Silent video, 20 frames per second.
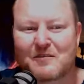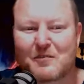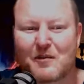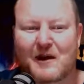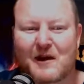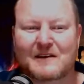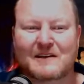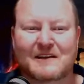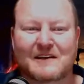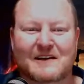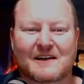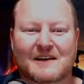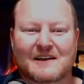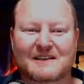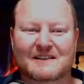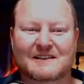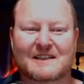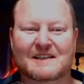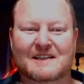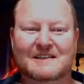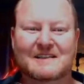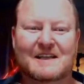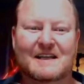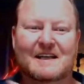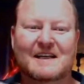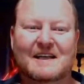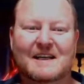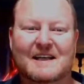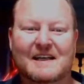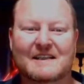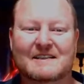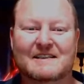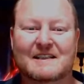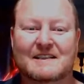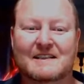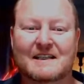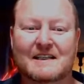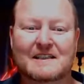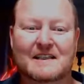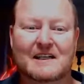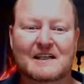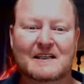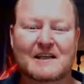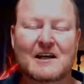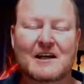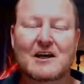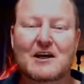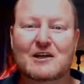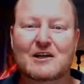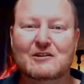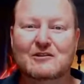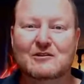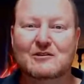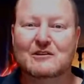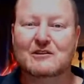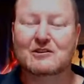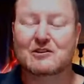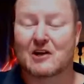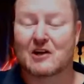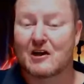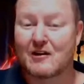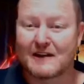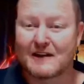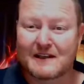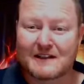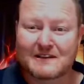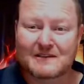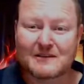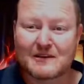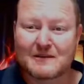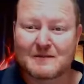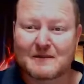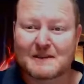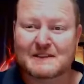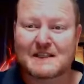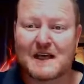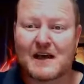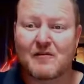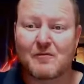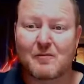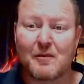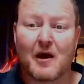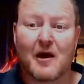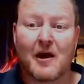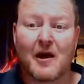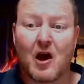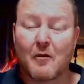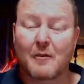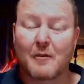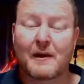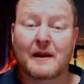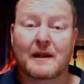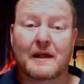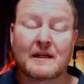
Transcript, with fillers: But uh, he says that he is addicted to the show and he's going to miss the FPI opening.